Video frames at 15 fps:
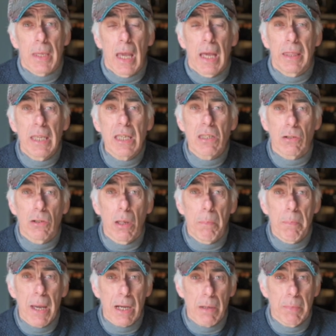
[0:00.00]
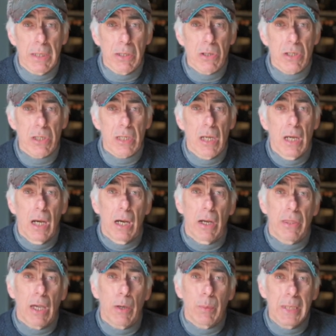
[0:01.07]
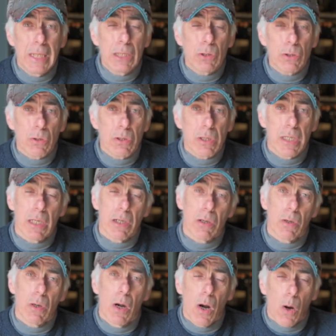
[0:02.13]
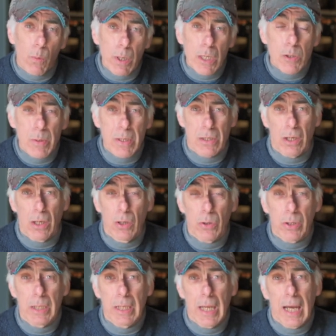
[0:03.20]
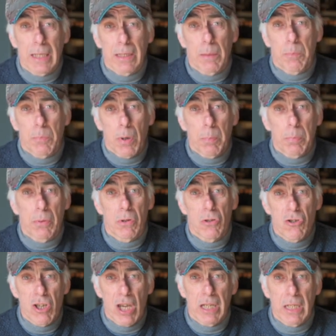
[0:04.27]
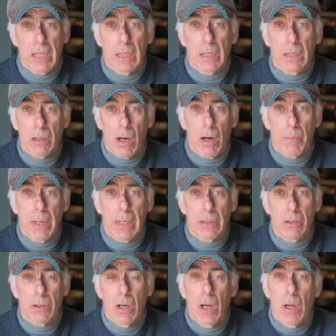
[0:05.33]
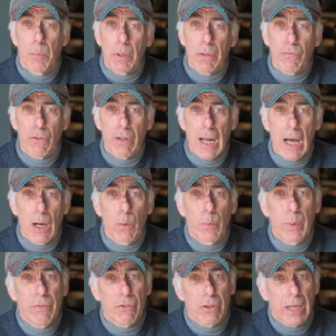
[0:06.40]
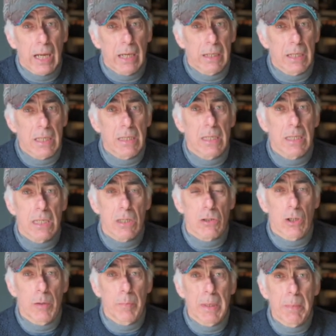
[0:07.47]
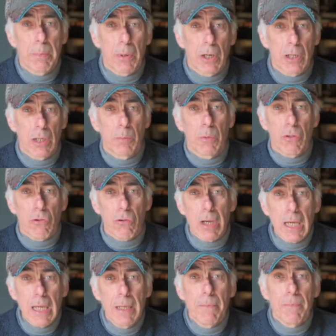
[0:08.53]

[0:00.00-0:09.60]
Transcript: And these are all parameters that we need to consider once we start looking at proper jetting the carburetor. But for now, we forget this. This is going to be in part number three.